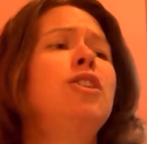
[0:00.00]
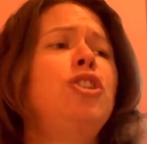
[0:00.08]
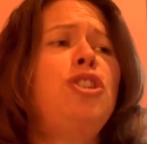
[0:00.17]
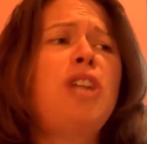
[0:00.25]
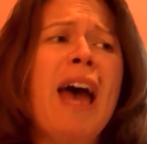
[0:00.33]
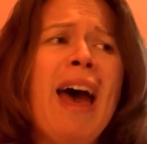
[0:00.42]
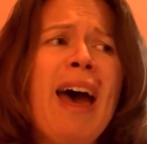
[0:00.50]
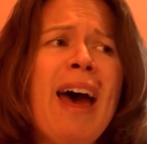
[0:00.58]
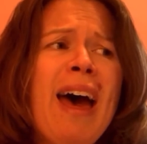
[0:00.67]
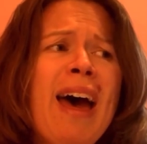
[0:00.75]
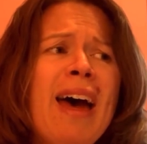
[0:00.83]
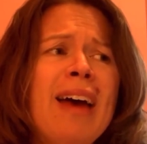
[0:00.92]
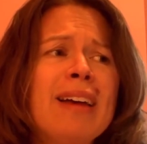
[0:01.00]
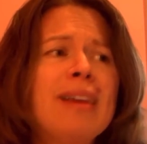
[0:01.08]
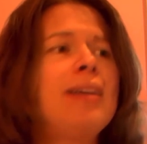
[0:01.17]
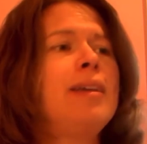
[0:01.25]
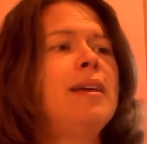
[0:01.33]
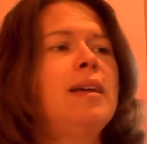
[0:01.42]
Jack!
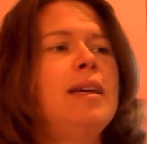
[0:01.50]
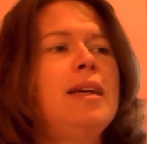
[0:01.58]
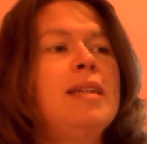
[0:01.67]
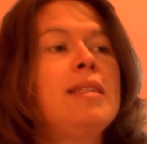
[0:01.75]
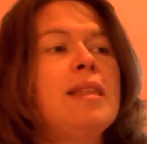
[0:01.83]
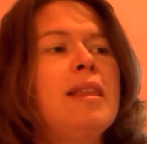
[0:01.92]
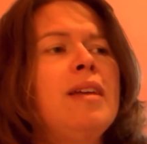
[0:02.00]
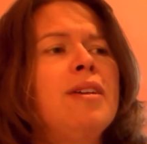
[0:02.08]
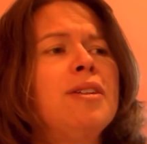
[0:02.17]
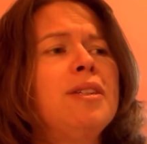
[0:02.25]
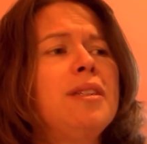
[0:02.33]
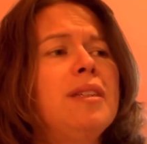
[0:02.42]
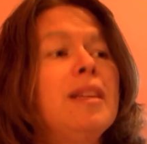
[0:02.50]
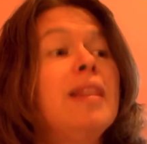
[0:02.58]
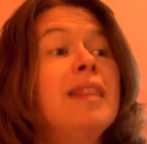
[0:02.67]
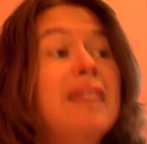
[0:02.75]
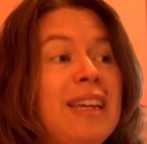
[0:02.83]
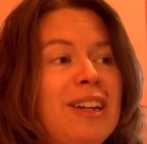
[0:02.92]
His
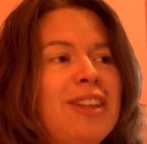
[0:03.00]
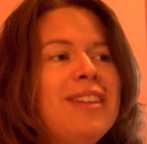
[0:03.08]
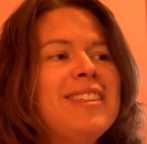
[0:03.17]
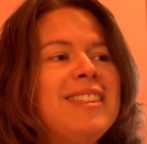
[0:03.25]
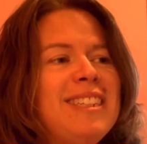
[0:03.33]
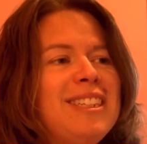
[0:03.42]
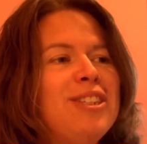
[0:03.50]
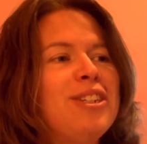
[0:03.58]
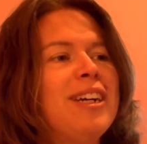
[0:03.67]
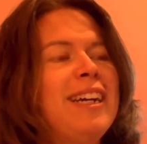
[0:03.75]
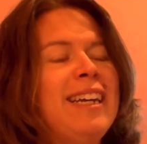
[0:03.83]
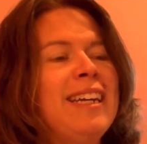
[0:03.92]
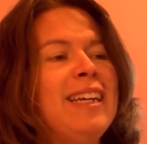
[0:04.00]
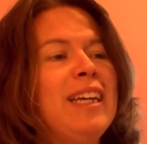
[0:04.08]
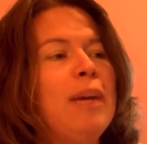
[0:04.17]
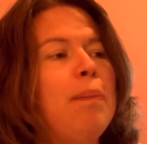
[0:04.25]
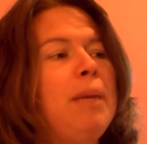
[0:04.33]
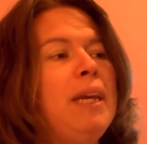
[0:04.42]
little sister Annie
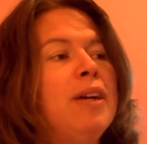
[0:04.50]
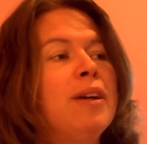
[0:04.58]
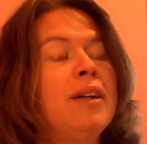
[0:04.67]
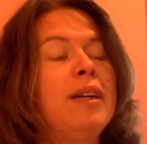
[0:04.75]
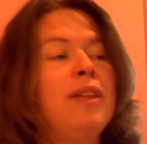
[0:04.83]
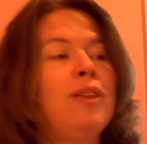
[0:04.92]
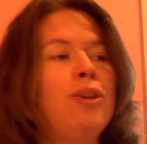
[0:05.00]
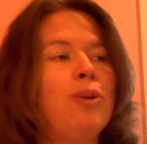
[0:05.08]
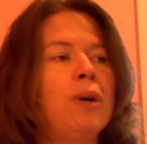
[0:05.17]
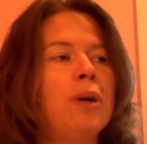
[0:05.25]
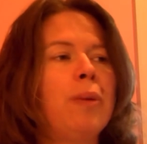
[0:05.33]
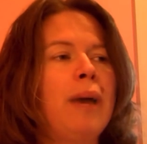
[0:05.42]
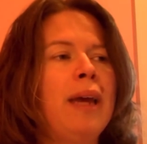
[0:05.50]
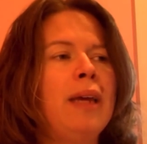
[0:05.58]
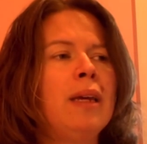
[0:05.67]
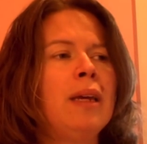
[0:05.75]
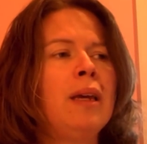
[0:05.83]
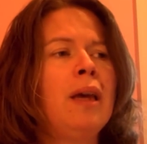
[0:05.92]
appeared in the doorway.
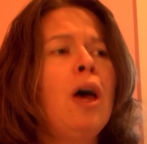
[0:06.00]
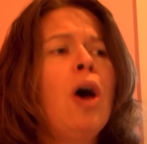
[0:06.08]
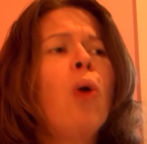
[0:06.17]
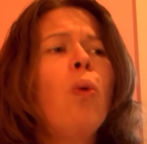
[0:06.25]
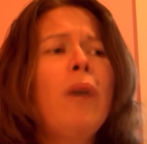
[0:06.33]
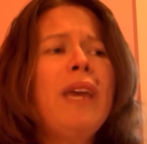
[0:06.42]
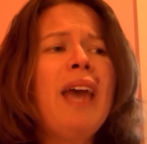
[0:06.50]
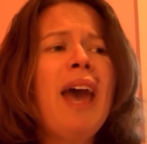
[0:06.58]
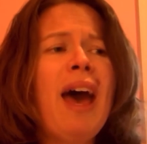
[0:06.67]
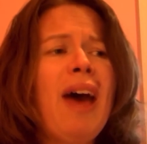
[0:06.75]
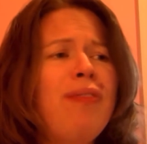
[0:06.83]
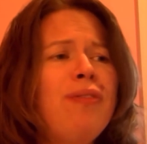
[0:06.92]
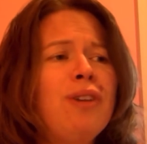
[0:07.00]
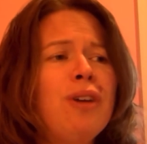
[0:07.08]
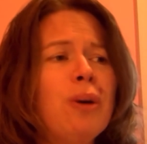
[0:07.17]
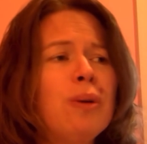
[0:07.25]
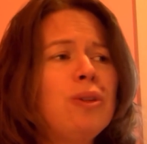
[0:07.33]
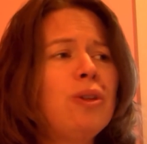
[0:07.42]
We have to
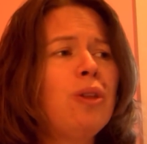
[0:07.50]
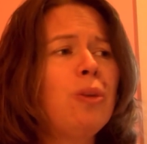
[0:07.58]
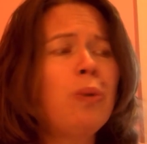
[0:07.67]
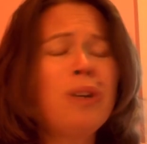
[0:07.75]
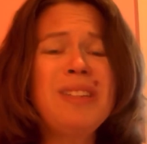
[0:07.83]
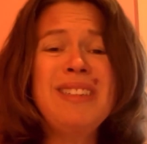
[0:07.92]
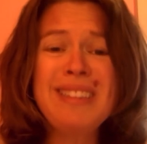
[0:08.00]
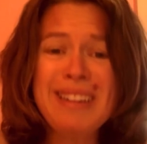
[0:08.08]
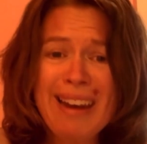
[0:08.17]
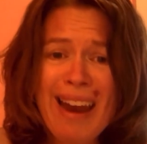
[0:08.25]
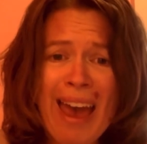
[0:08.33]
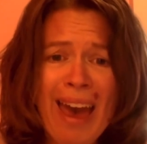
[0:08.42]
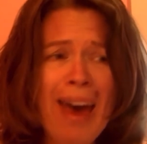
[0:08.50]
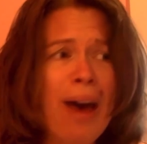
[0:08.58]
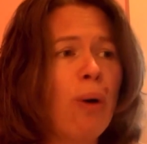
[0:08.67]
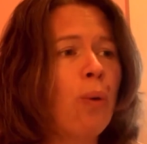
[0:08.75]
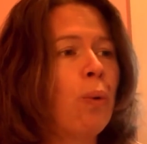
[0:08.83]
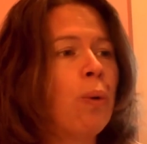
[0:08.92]
go to the woods
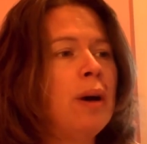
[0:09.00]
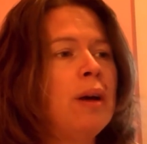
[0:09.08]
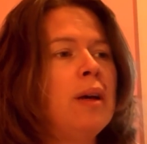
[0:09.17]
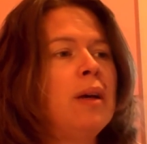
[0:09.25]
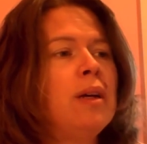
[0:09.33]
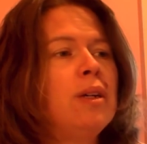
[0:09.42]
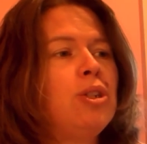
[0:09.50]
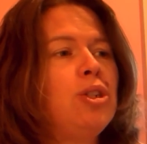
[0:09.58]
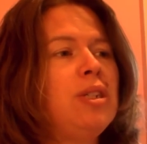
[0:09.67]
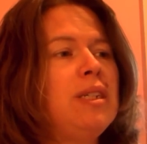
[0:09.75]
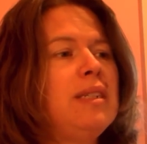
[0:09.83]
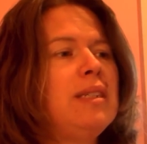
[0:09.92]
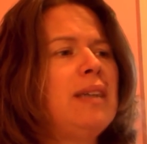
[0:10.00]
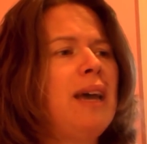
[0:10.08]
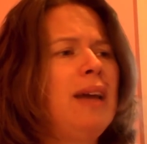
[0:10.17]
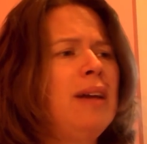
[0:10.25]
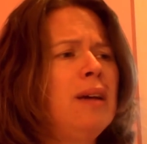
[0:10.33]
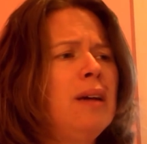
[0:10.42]
now, she
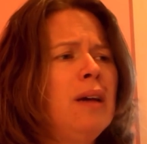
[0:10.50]
said.